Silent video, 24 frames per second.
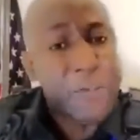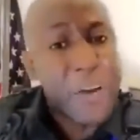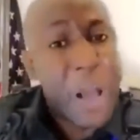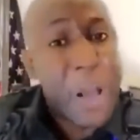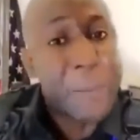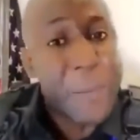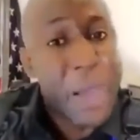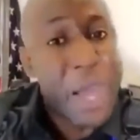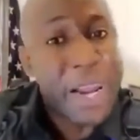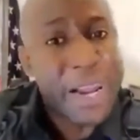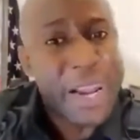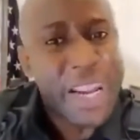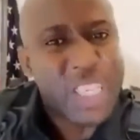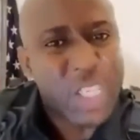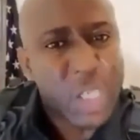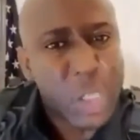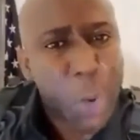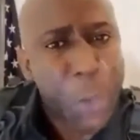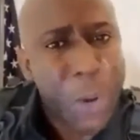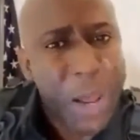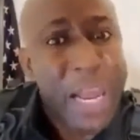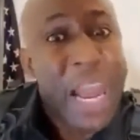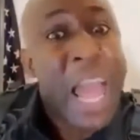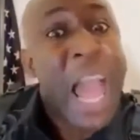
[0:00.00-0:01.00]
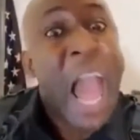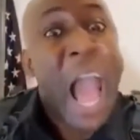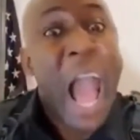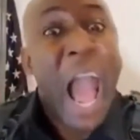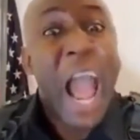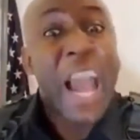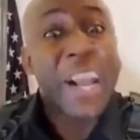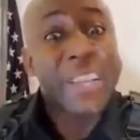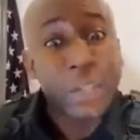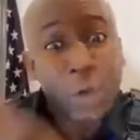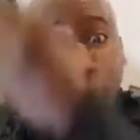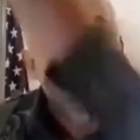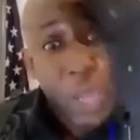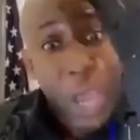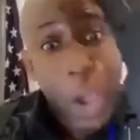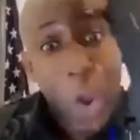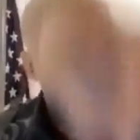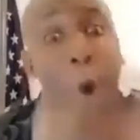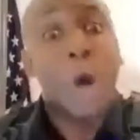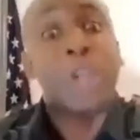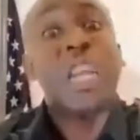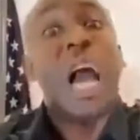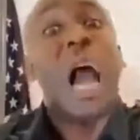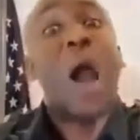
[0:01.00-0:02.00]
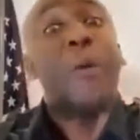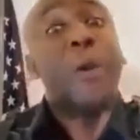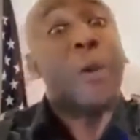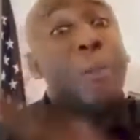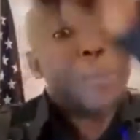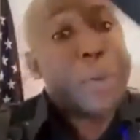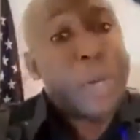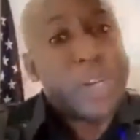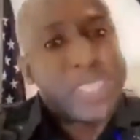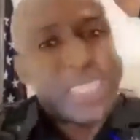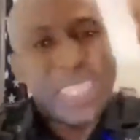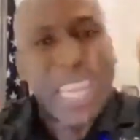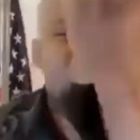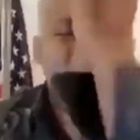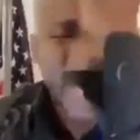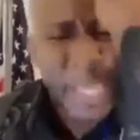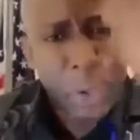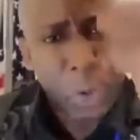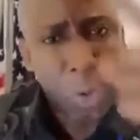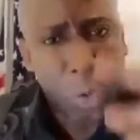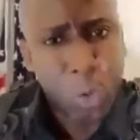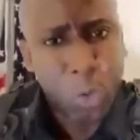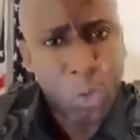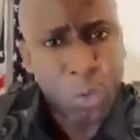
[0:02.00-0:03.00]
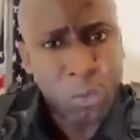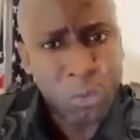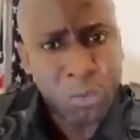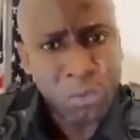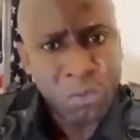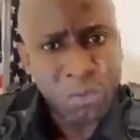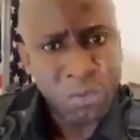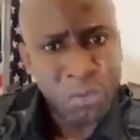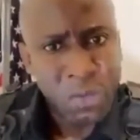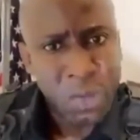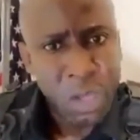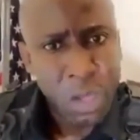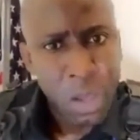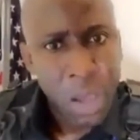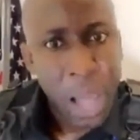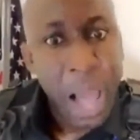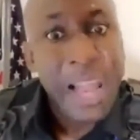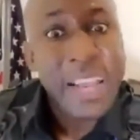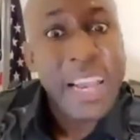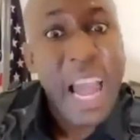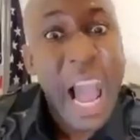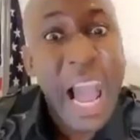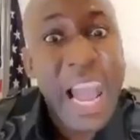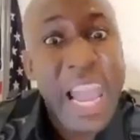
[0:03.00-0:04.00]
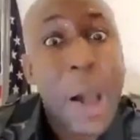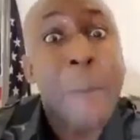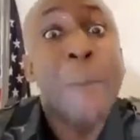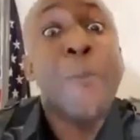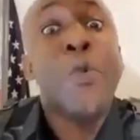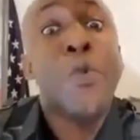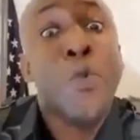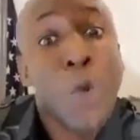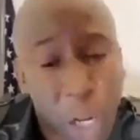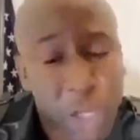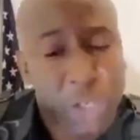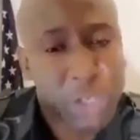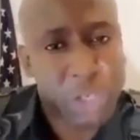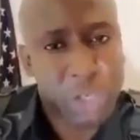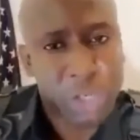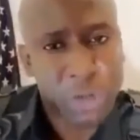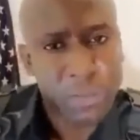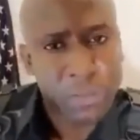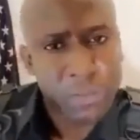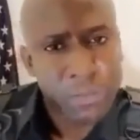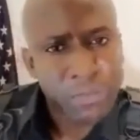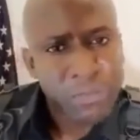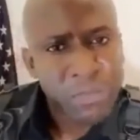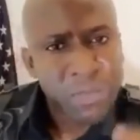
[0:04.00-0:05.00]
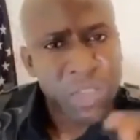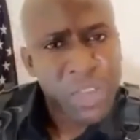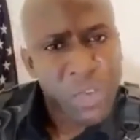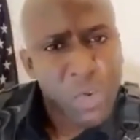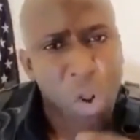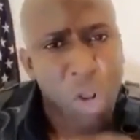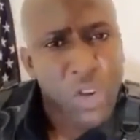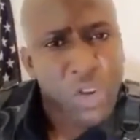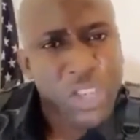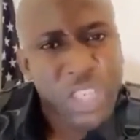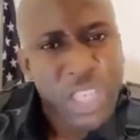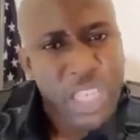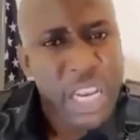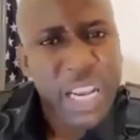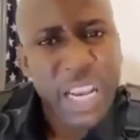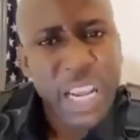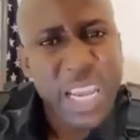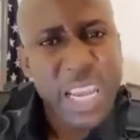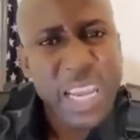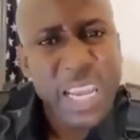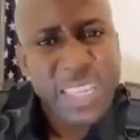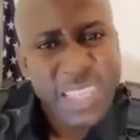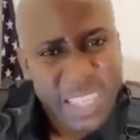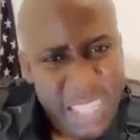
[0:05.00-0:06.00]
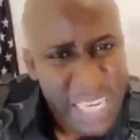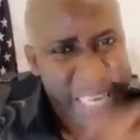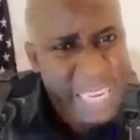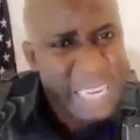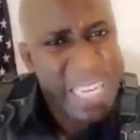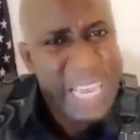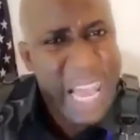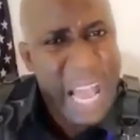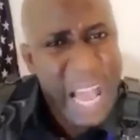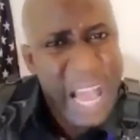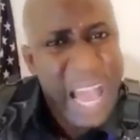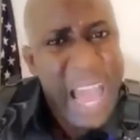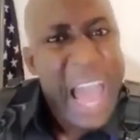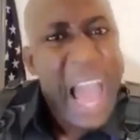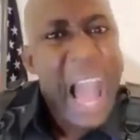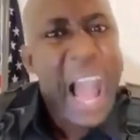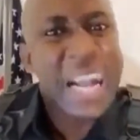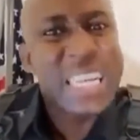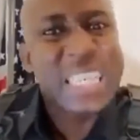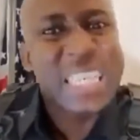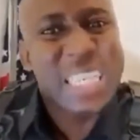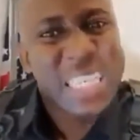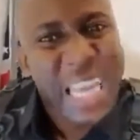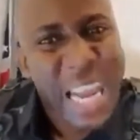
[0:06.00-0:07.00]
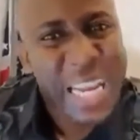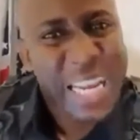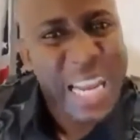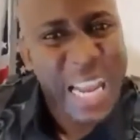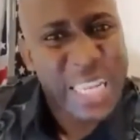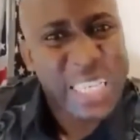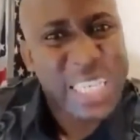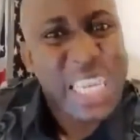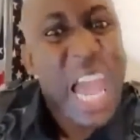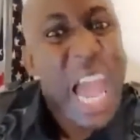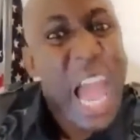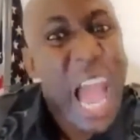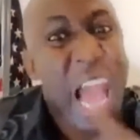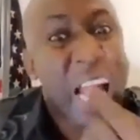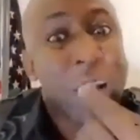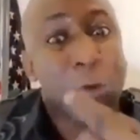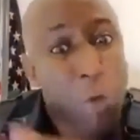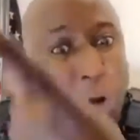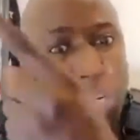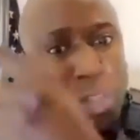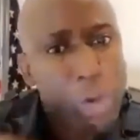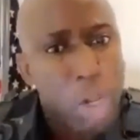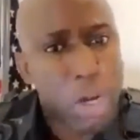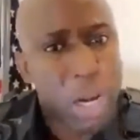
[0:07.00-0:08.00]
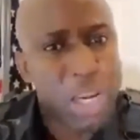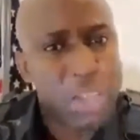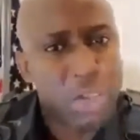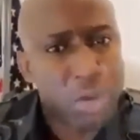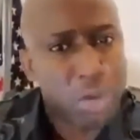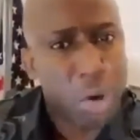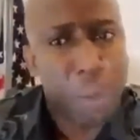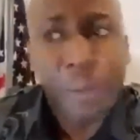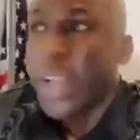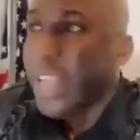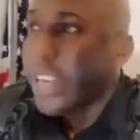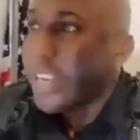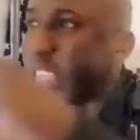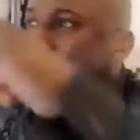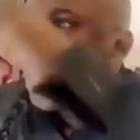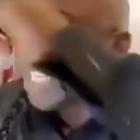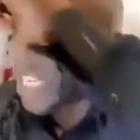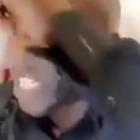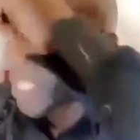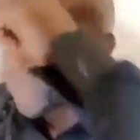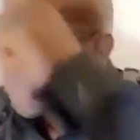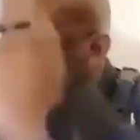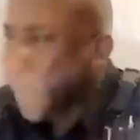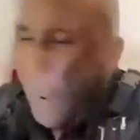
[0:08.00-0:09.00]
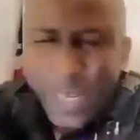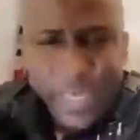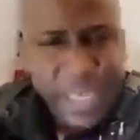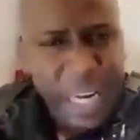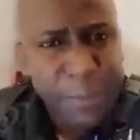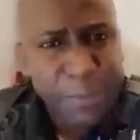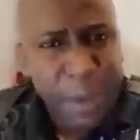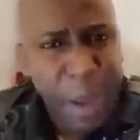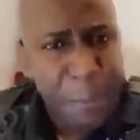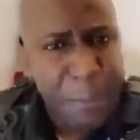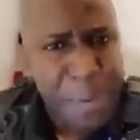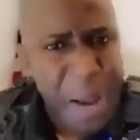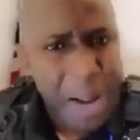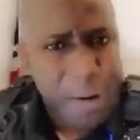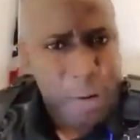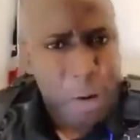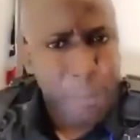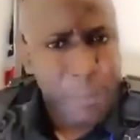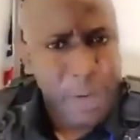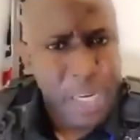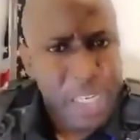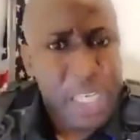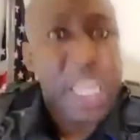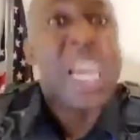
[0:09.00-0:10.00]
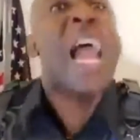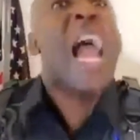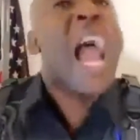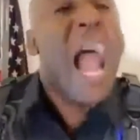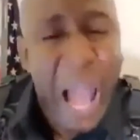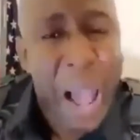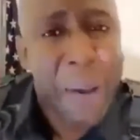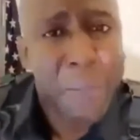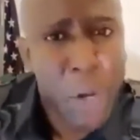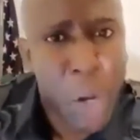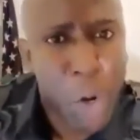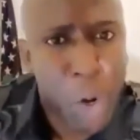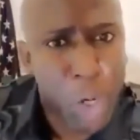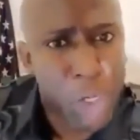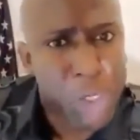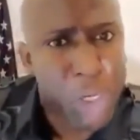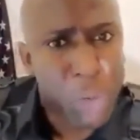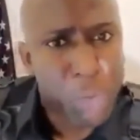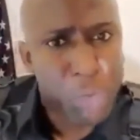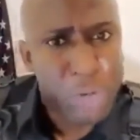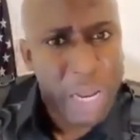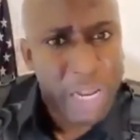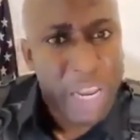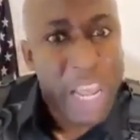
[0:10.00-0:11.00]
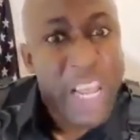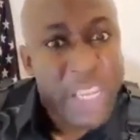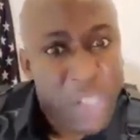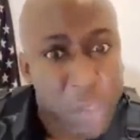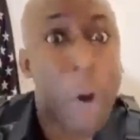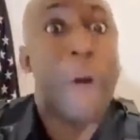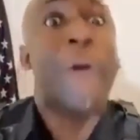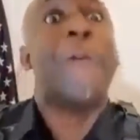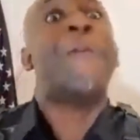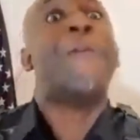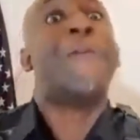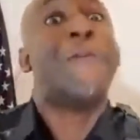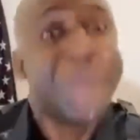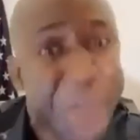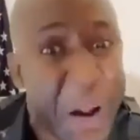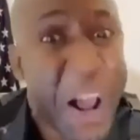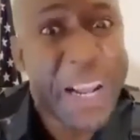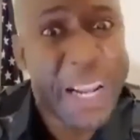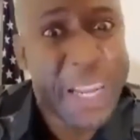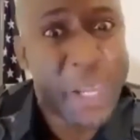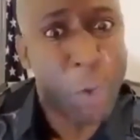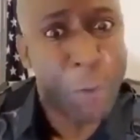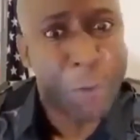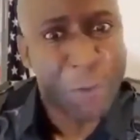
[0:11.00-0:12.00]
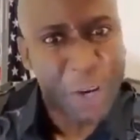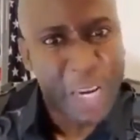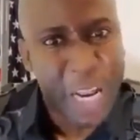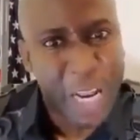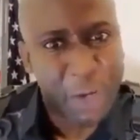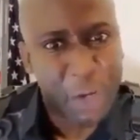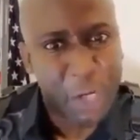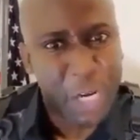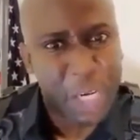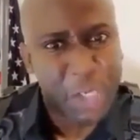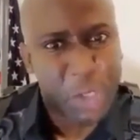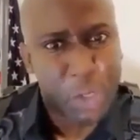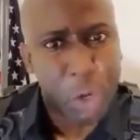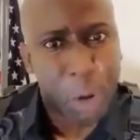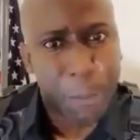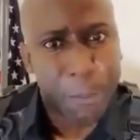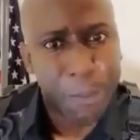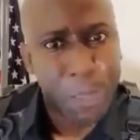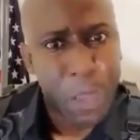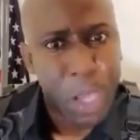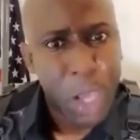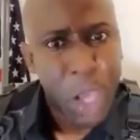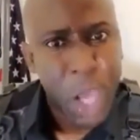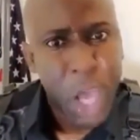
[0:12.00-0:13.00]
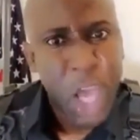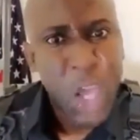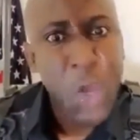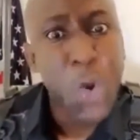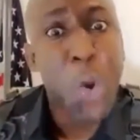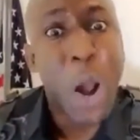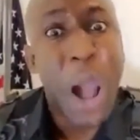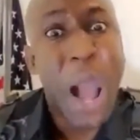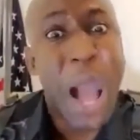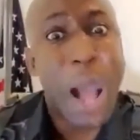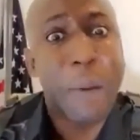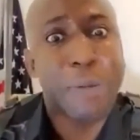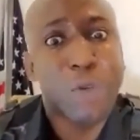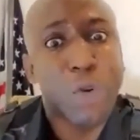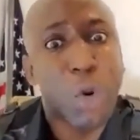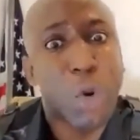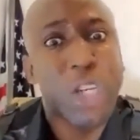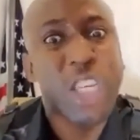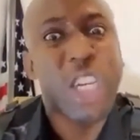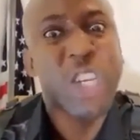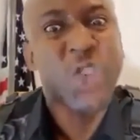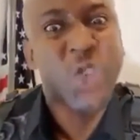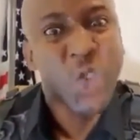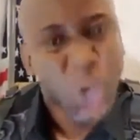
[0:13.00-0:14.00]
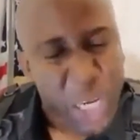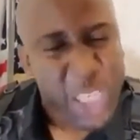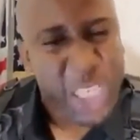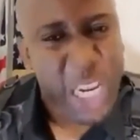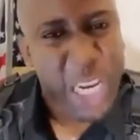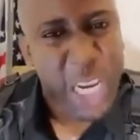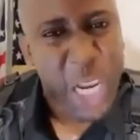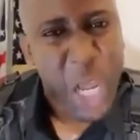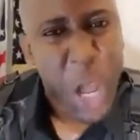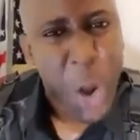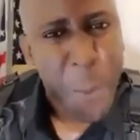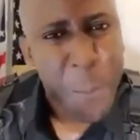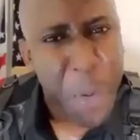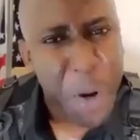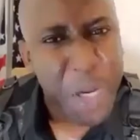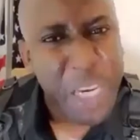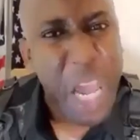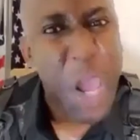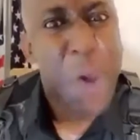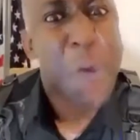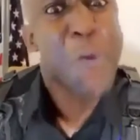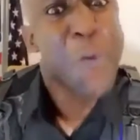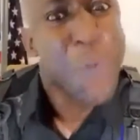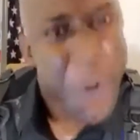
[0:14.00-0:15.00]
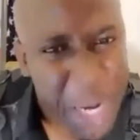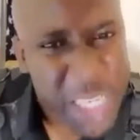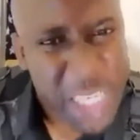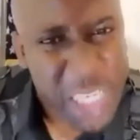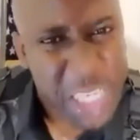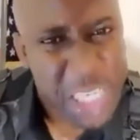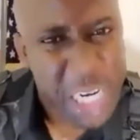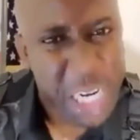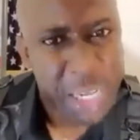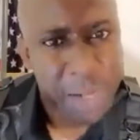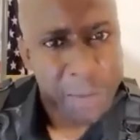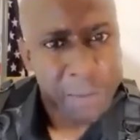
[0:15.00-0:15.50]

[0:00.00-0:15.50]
America soil, I took an oath I will protect you. And I am not going to sit here, and silence and what Donald Trump disrespecting my black community. I'm not going to do that. So fuck you for that, Donald Trump. You are absolutely nothing but a waste.